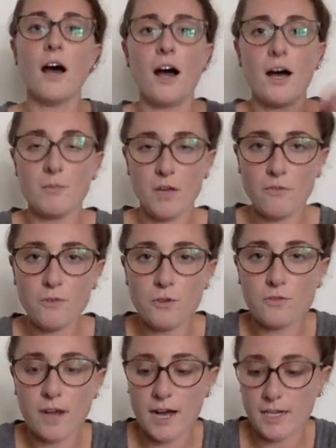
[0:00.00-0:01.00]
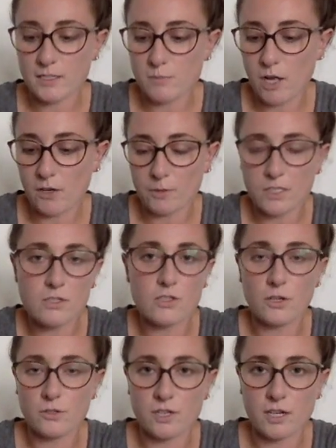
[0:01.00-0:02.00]
Um, if you've got smaller ones, the
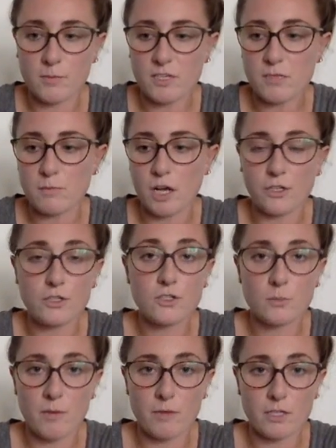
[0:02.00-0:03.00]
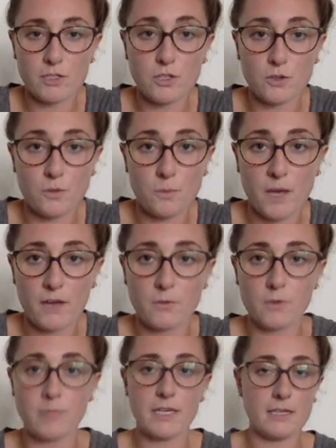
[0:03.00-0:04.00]
toes are going to be smaller, so maybe the toothpick
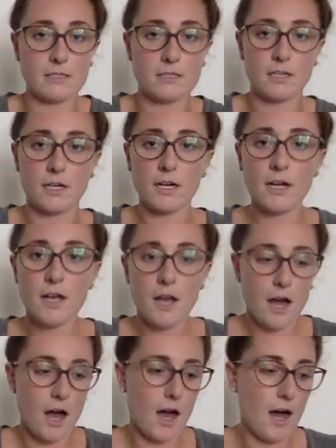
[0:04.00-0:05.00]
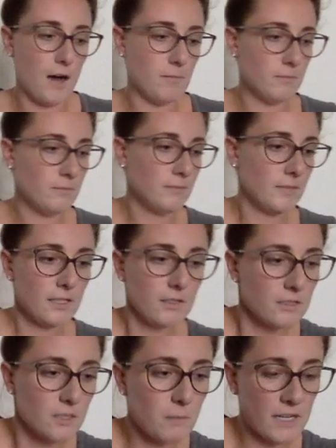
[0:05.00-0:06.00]
would be easier. Um,
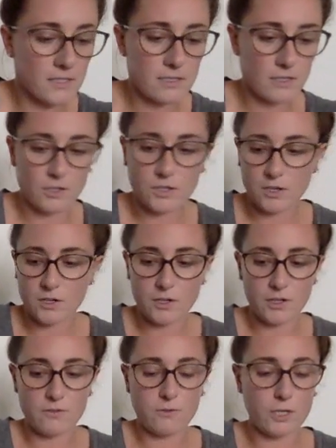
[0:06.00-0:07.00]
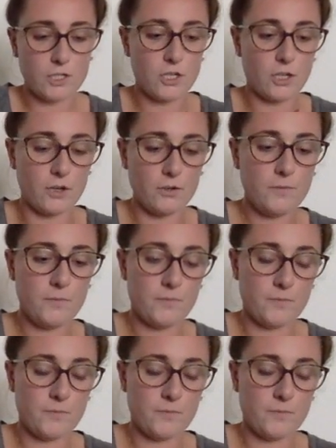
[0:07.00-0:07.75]
depends the look you're going for, too.